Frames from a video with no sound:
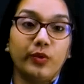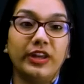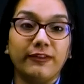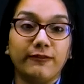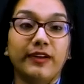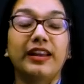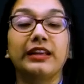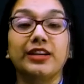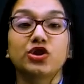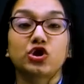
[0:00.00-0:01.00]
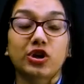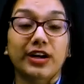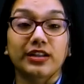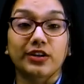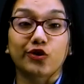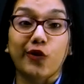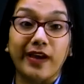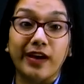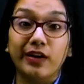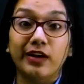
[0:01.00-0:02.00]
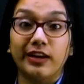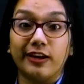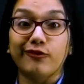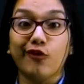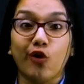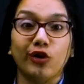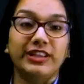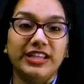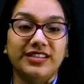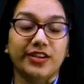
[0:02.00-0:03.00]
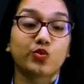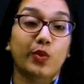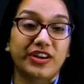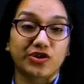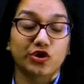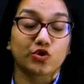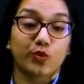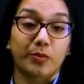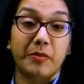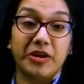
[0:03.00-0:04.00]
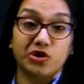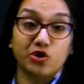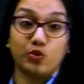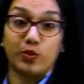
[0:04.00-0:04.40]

we will construct the triangle if all these situations would be mentioned